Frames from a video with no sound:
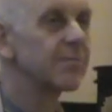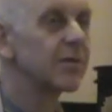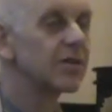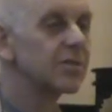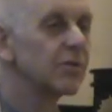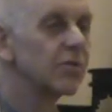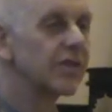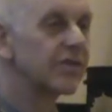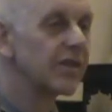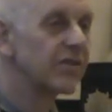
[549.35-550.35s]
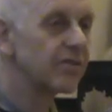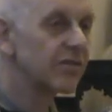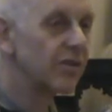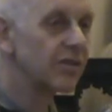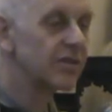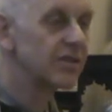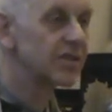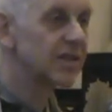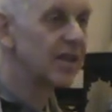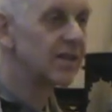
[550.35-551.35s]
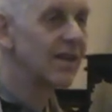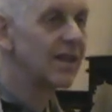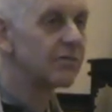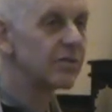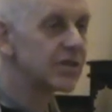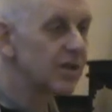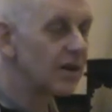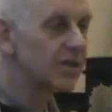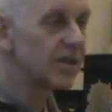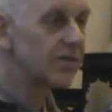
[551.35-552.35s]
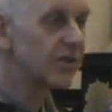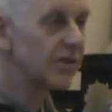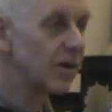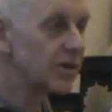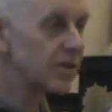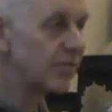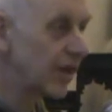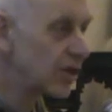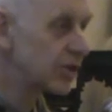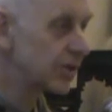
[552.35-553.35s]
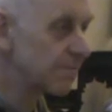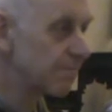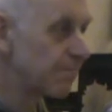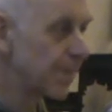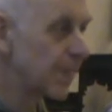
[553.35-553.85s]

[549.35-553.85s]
Because the moment of death, of course, is a result of a cultivation